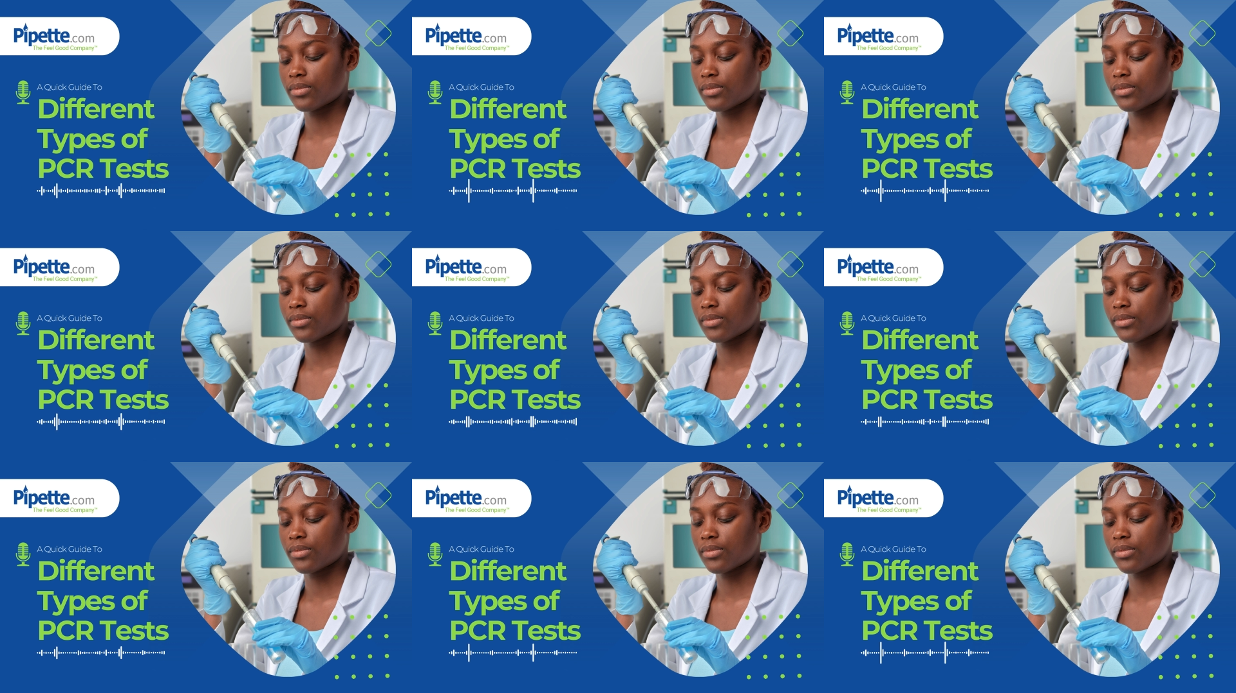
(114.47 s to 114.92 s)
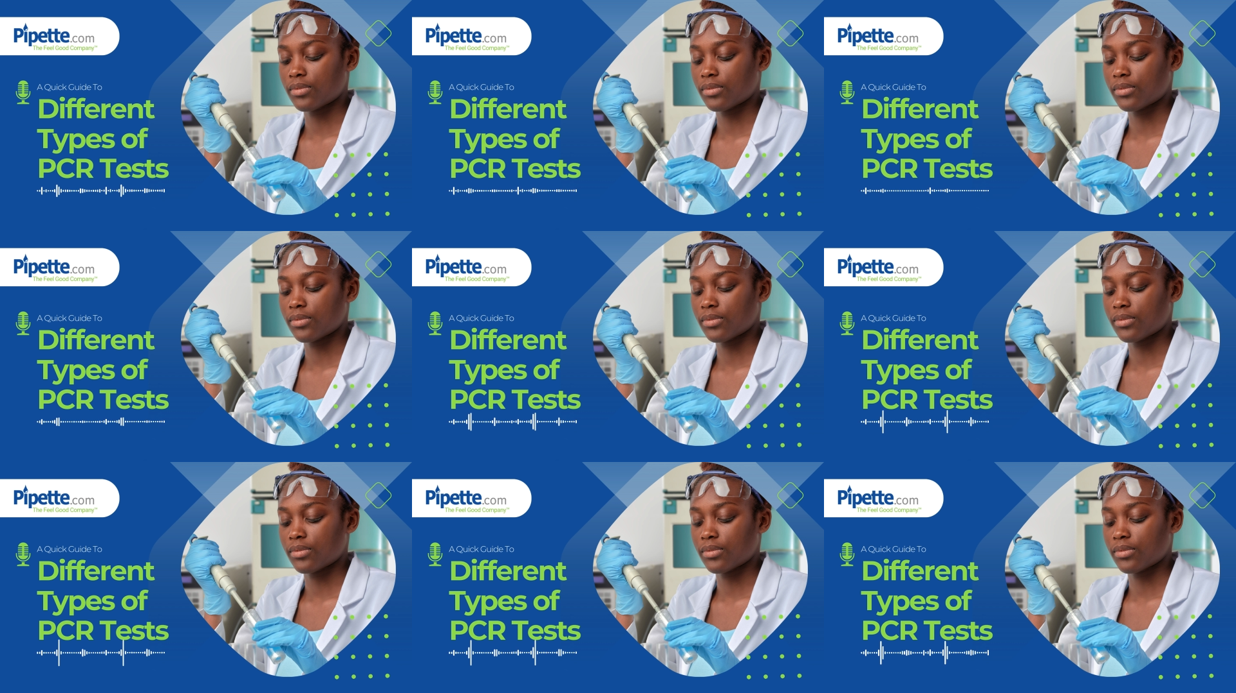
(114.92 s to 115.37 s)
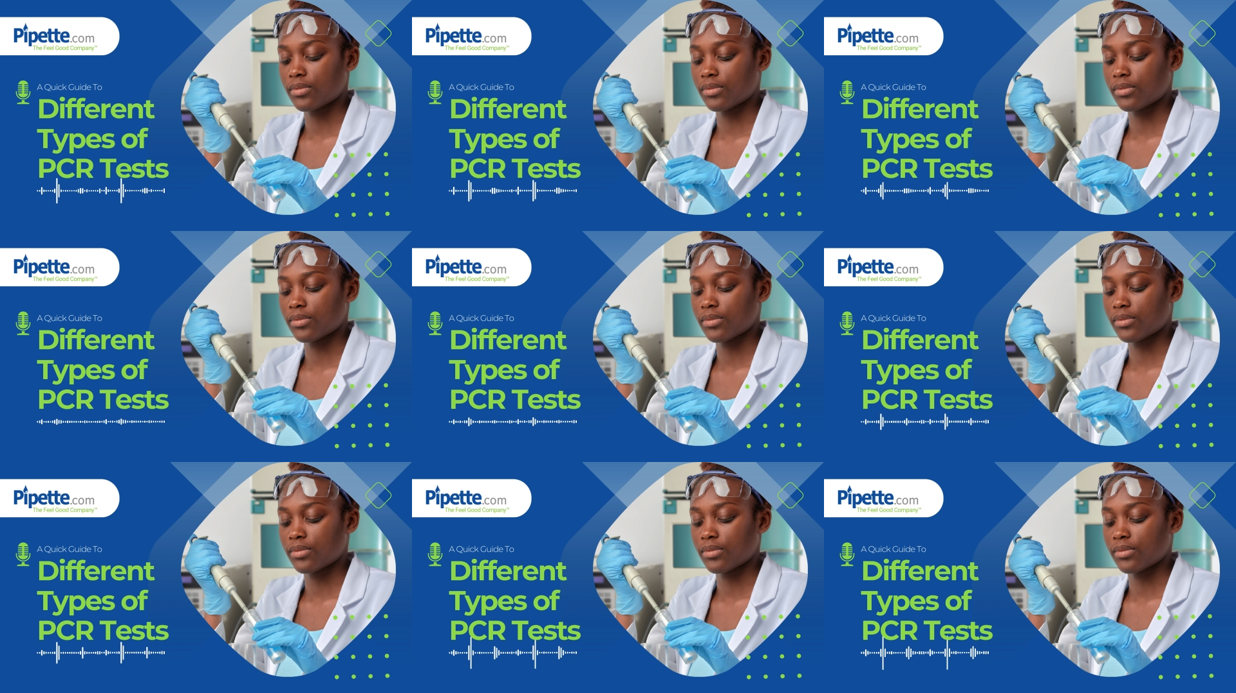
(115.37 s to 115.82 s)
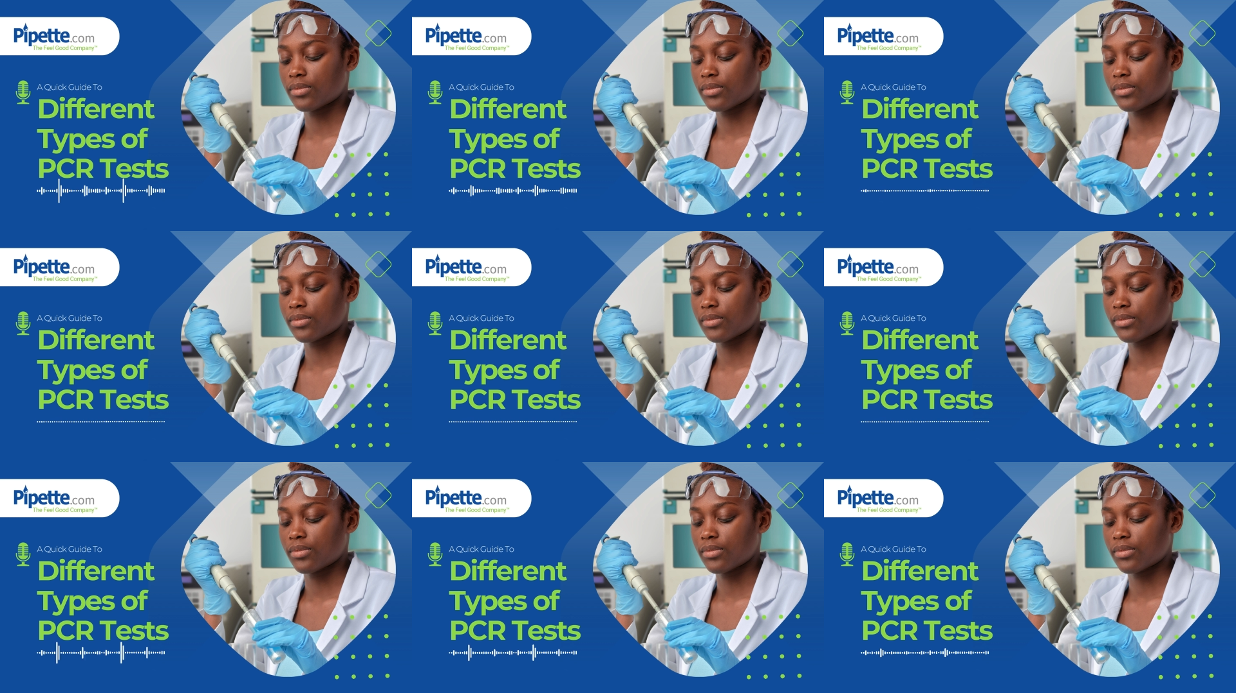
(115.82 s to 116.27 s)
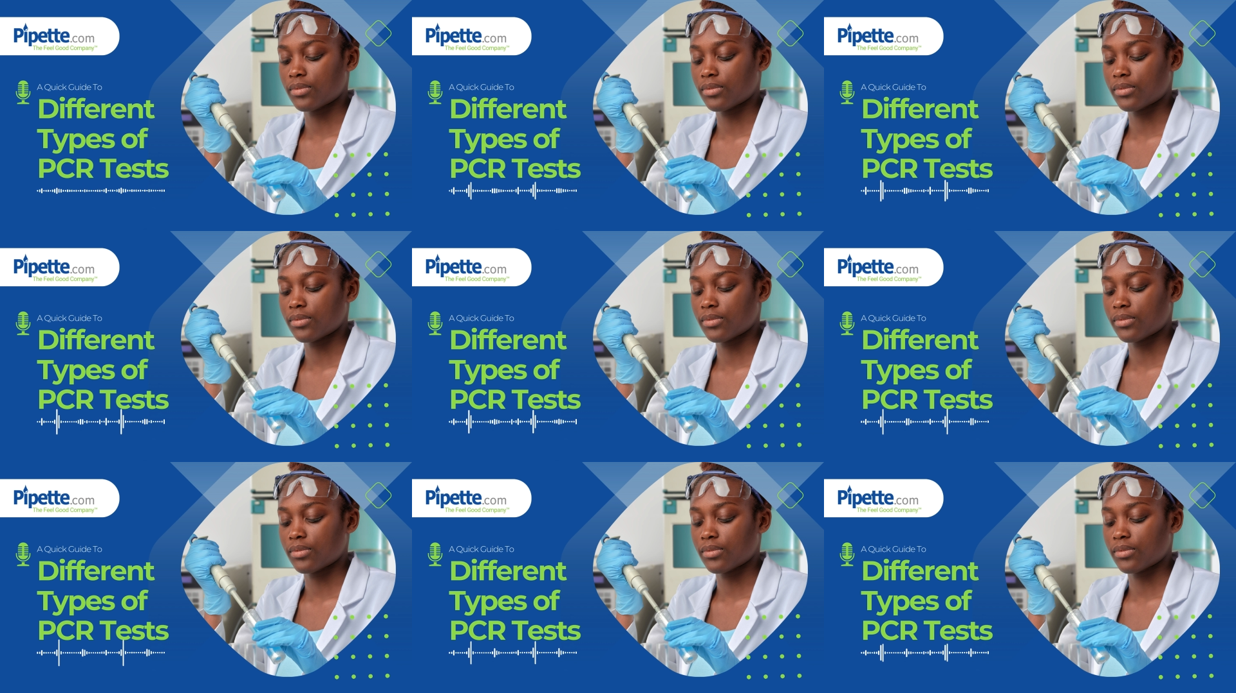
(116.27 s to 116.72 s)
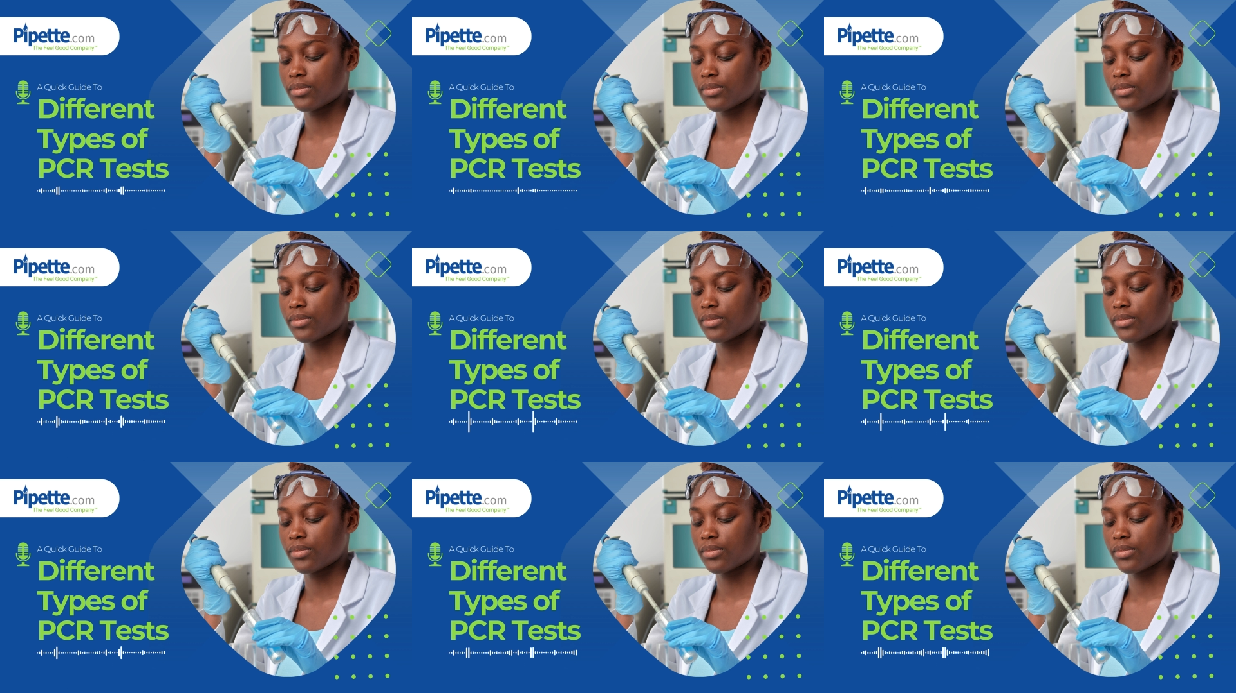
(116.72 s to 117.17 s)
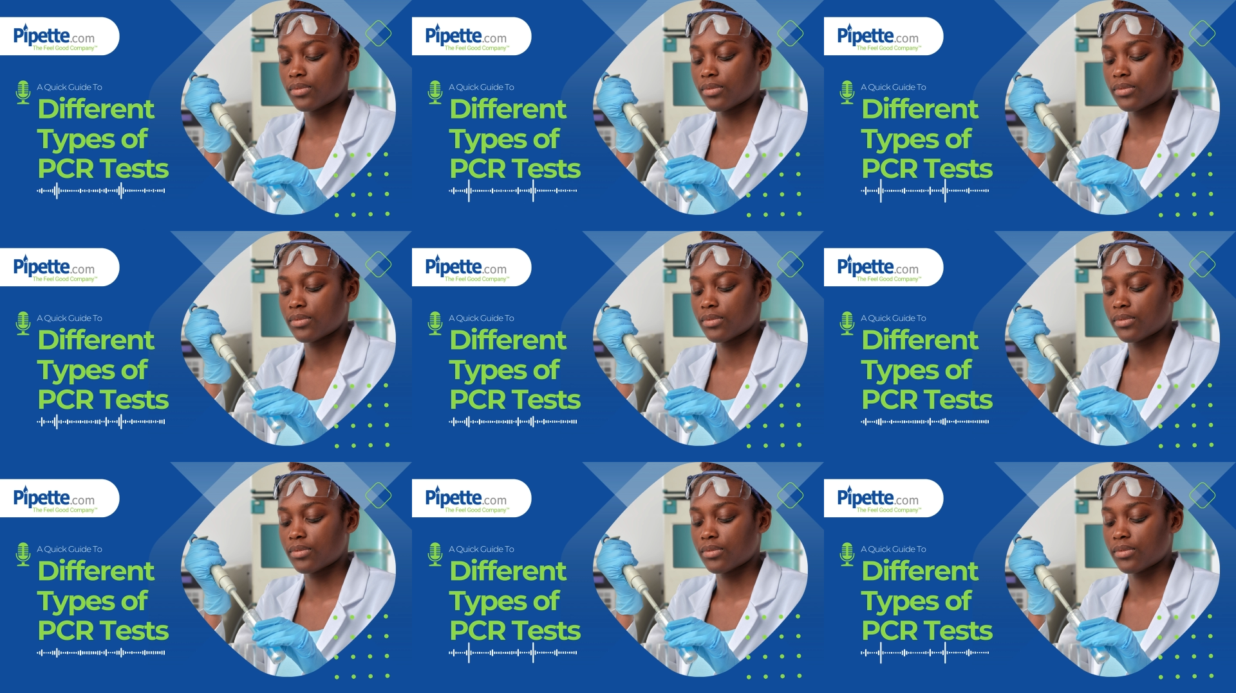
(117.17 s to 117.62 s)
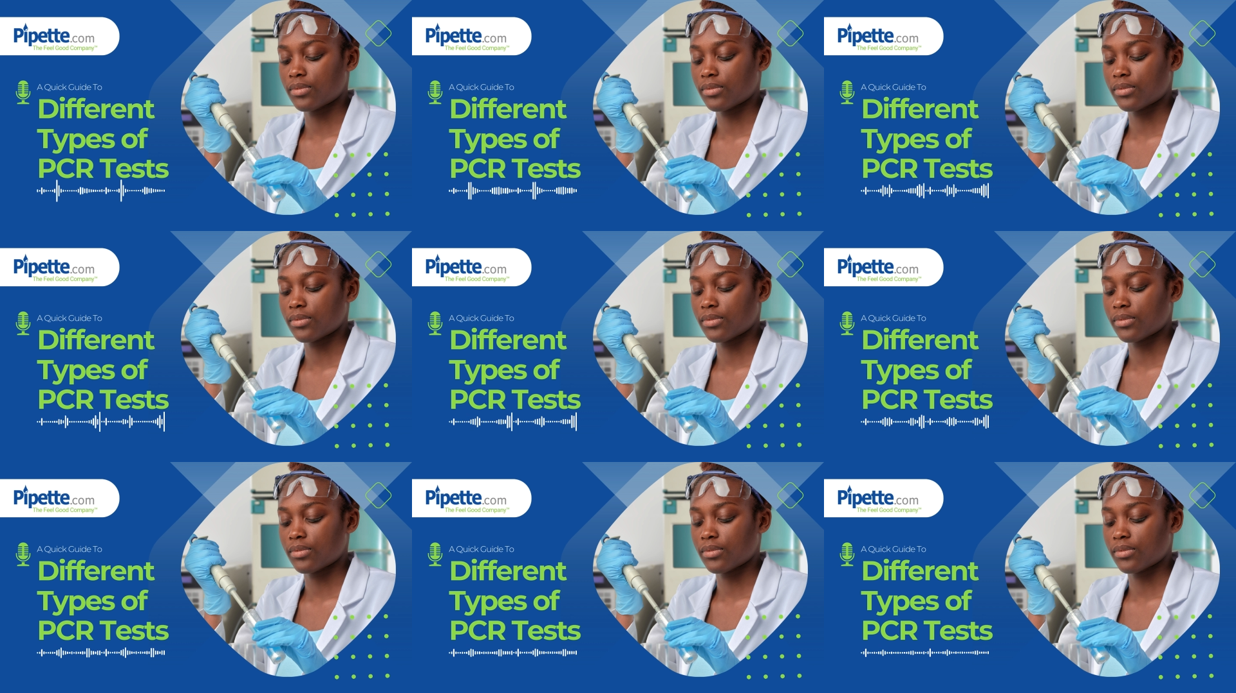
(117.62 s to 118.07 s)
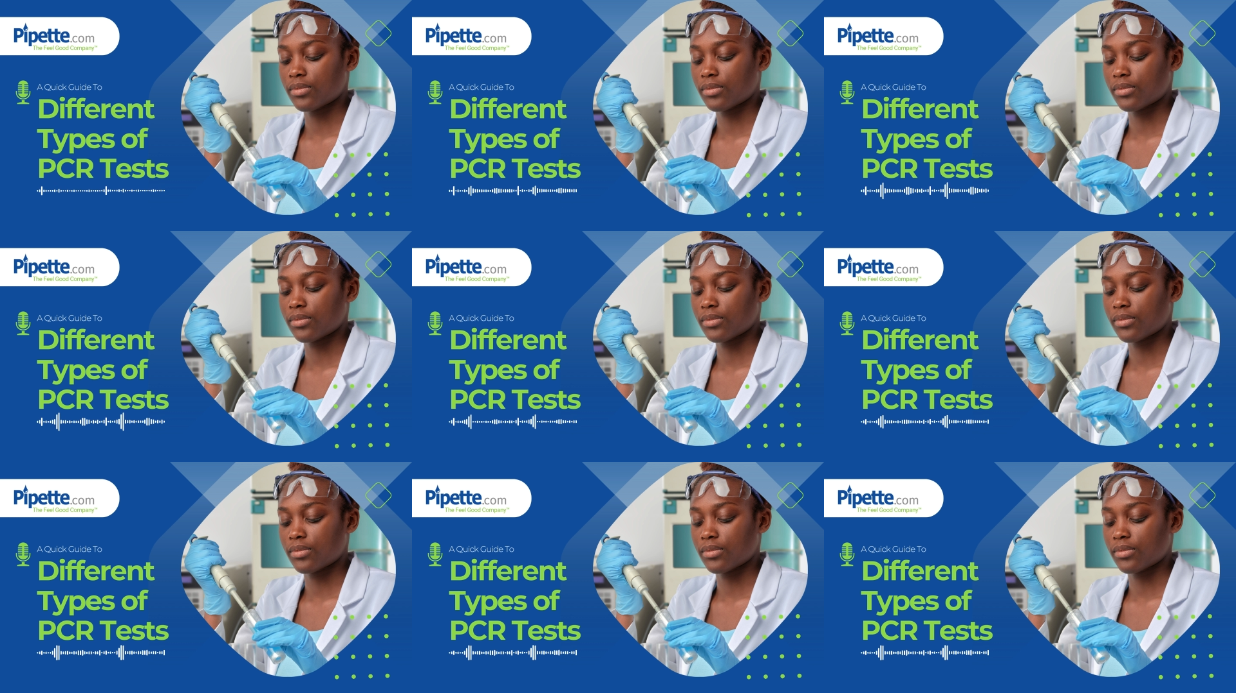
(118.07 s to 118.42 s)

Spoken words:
This is a still picture; no speech is visible.